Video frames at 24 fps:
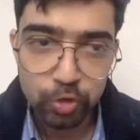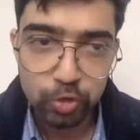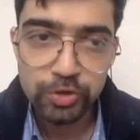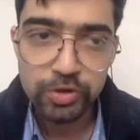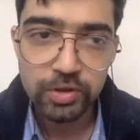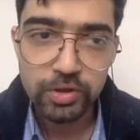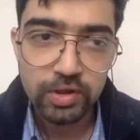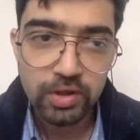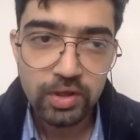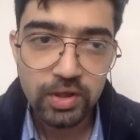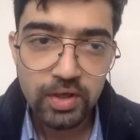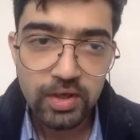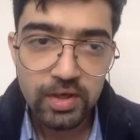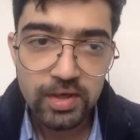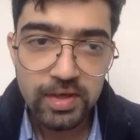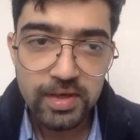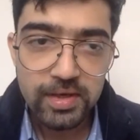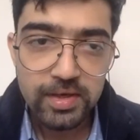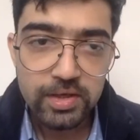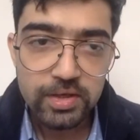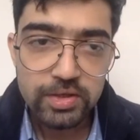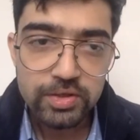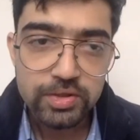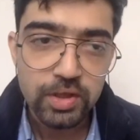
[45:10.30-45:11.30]
you, sir.
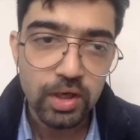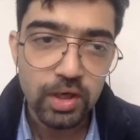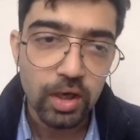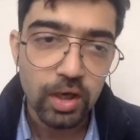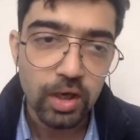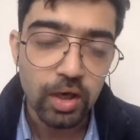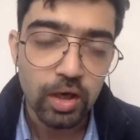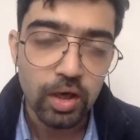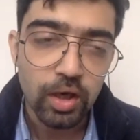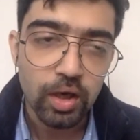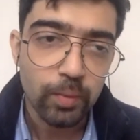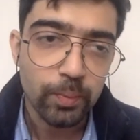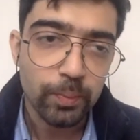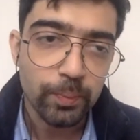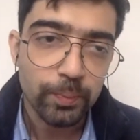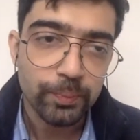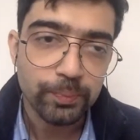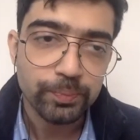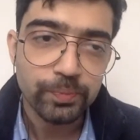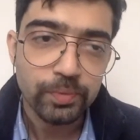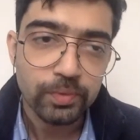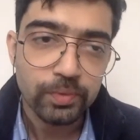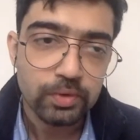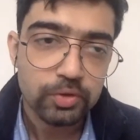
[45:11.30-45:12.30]
Sir,
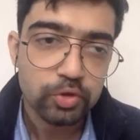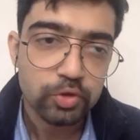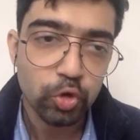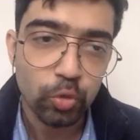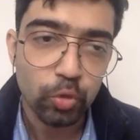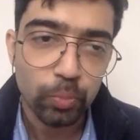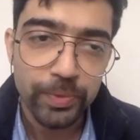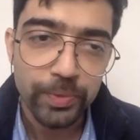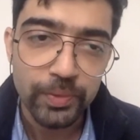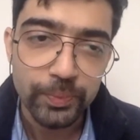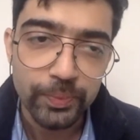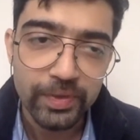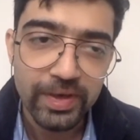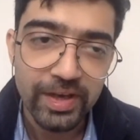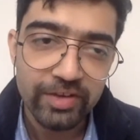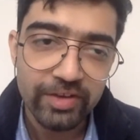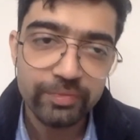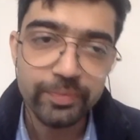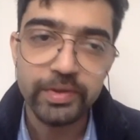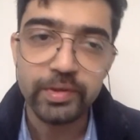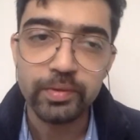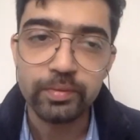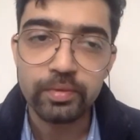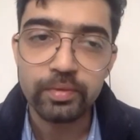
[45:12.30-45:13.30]
so people
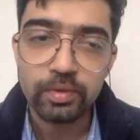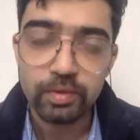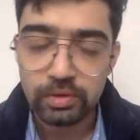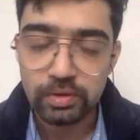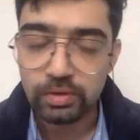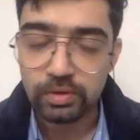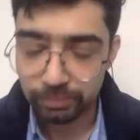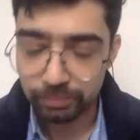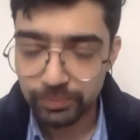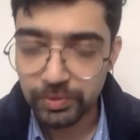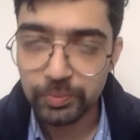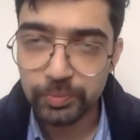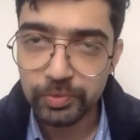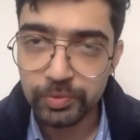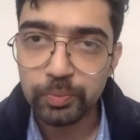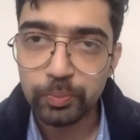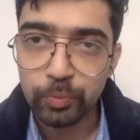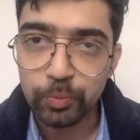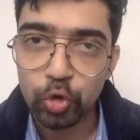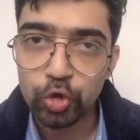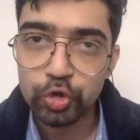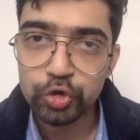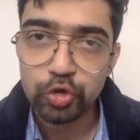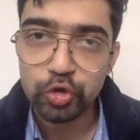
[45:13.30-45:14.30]
have been people
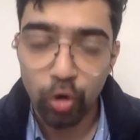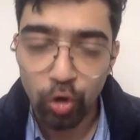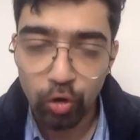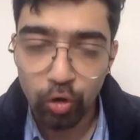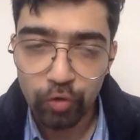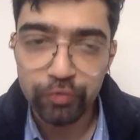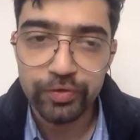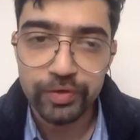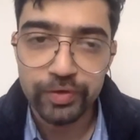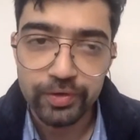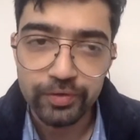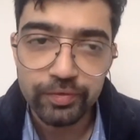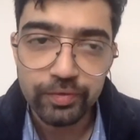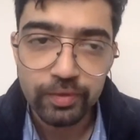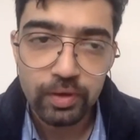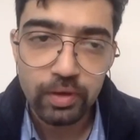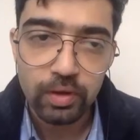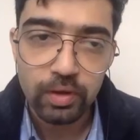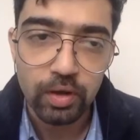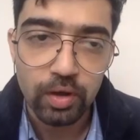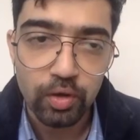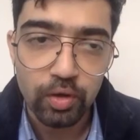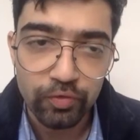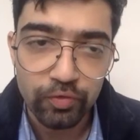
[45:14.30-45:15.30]
post often
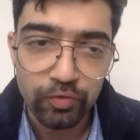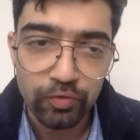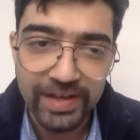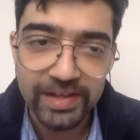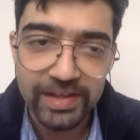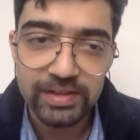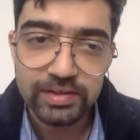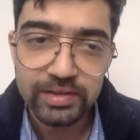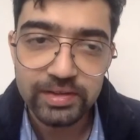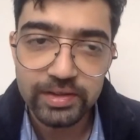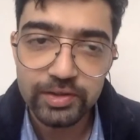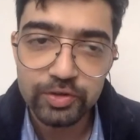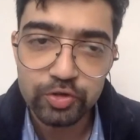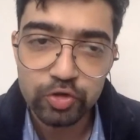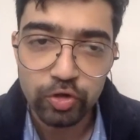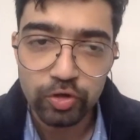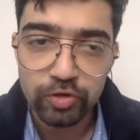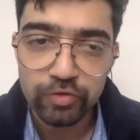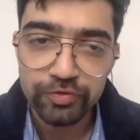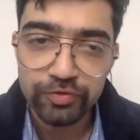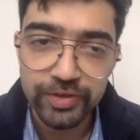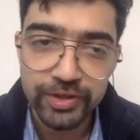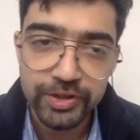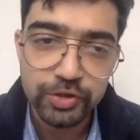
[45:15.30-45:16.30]
vile things
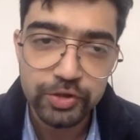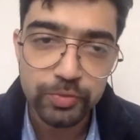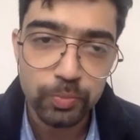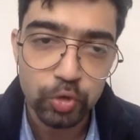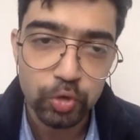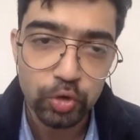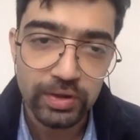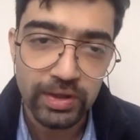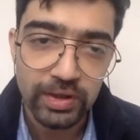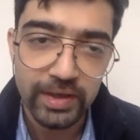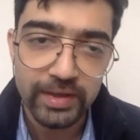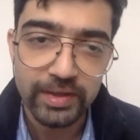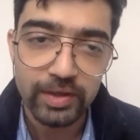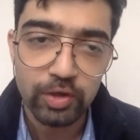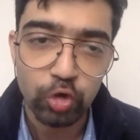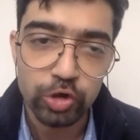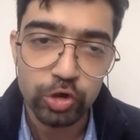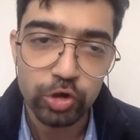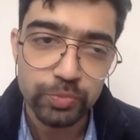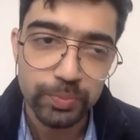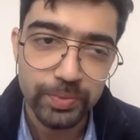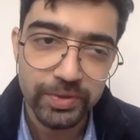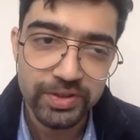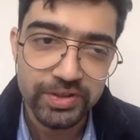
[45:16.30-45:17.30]
on Facebook, like
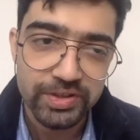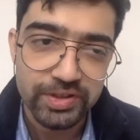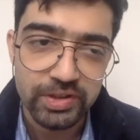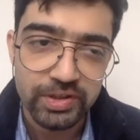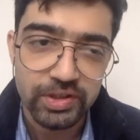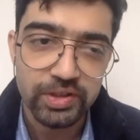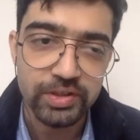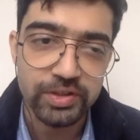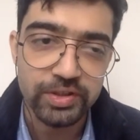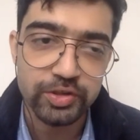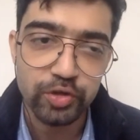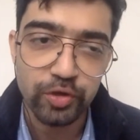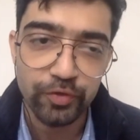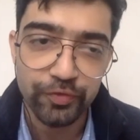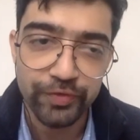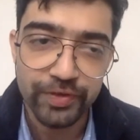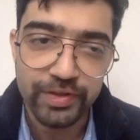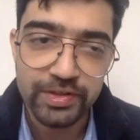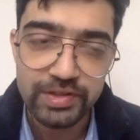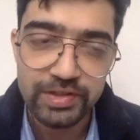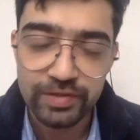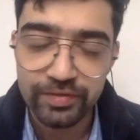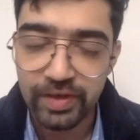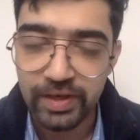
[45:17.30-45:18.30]
conspiracy theories,
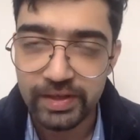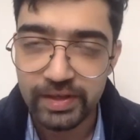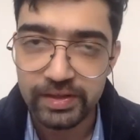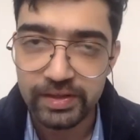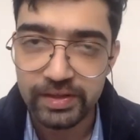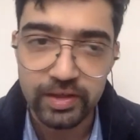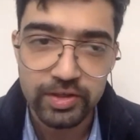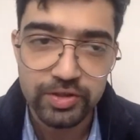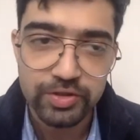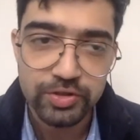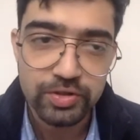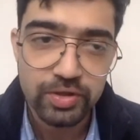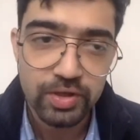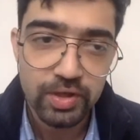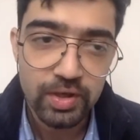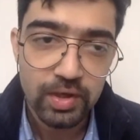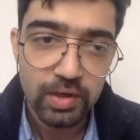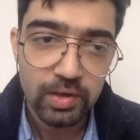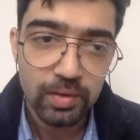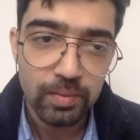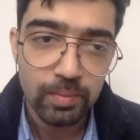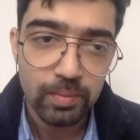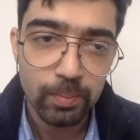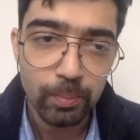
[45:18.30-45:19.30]
offensive ideas,
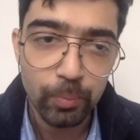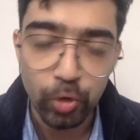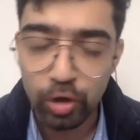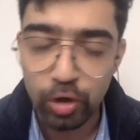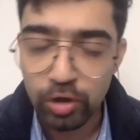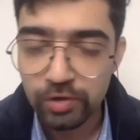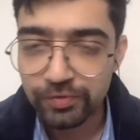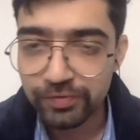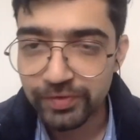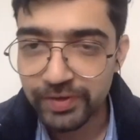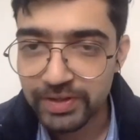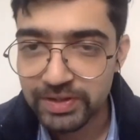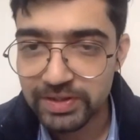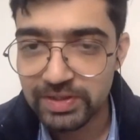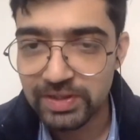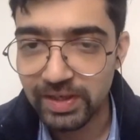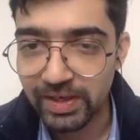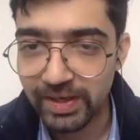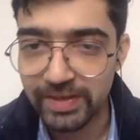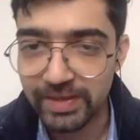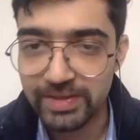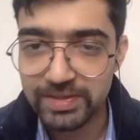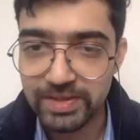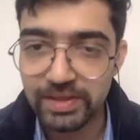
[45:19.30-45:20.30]
bald-faced
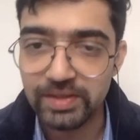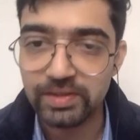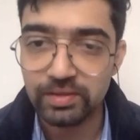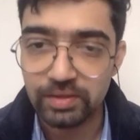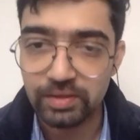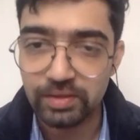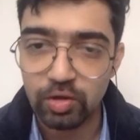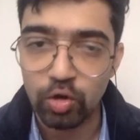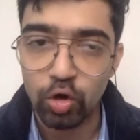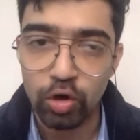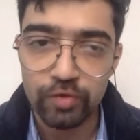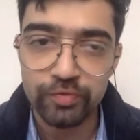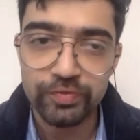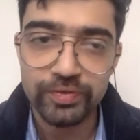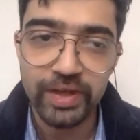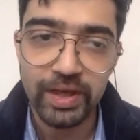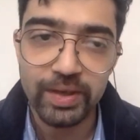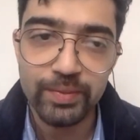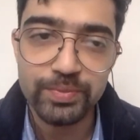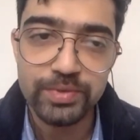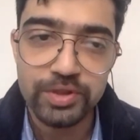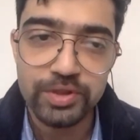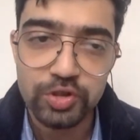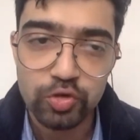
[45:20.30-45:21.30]
lies, and a lot of
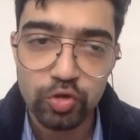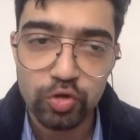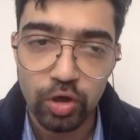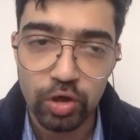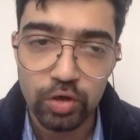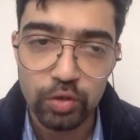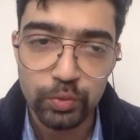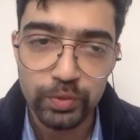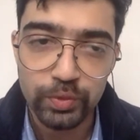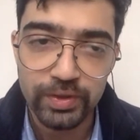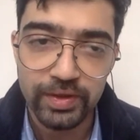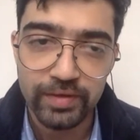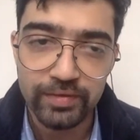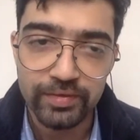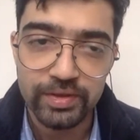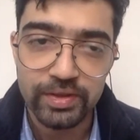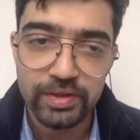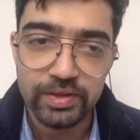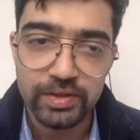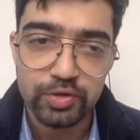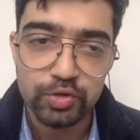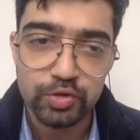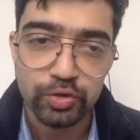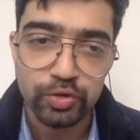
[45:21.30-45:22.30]
times it's not with
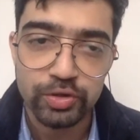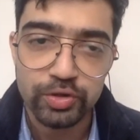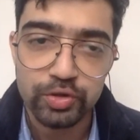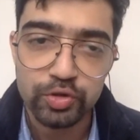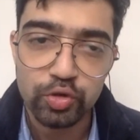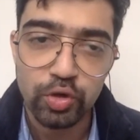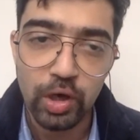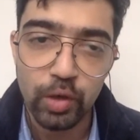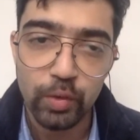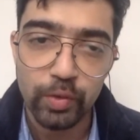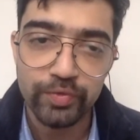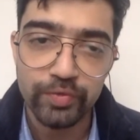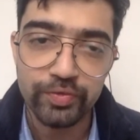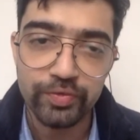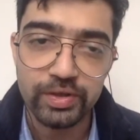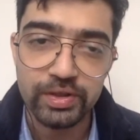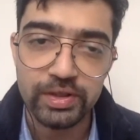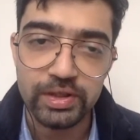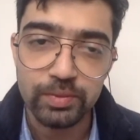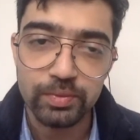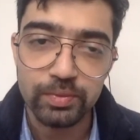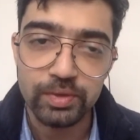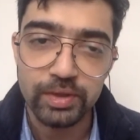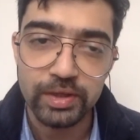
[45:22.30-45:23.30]
evidence. Okay, so however
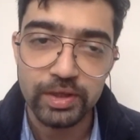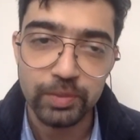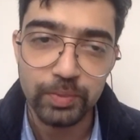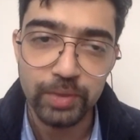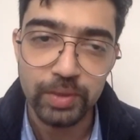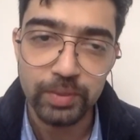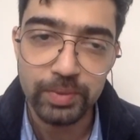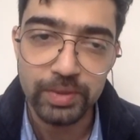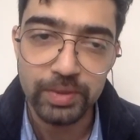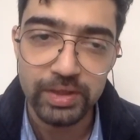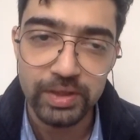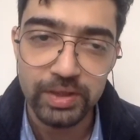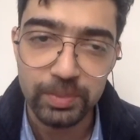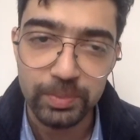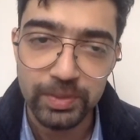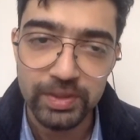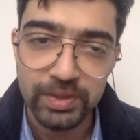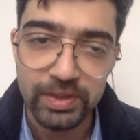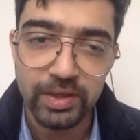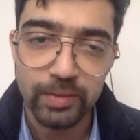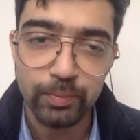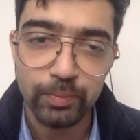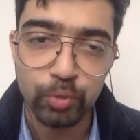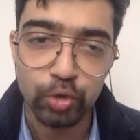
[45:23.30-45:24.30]
it may be
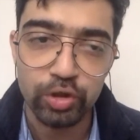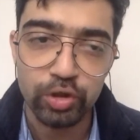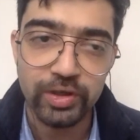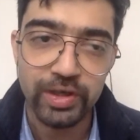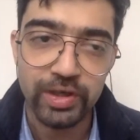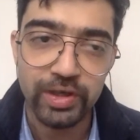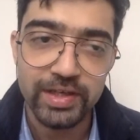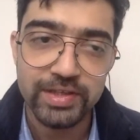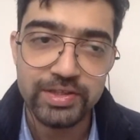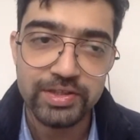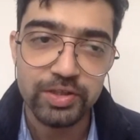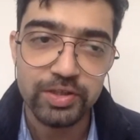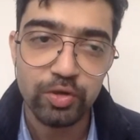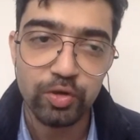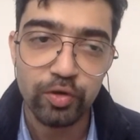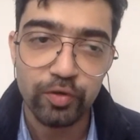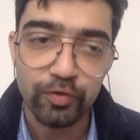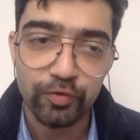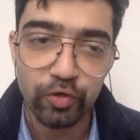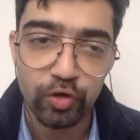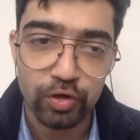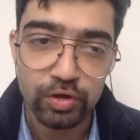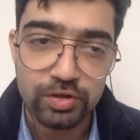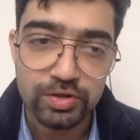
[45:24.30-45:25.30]
demeaning, polarizing, or
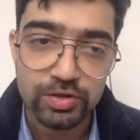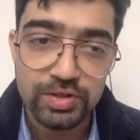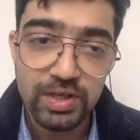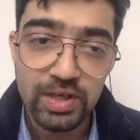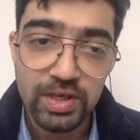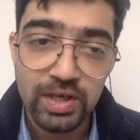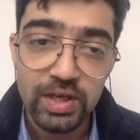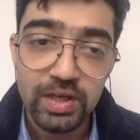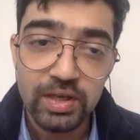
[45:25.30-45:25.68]
false.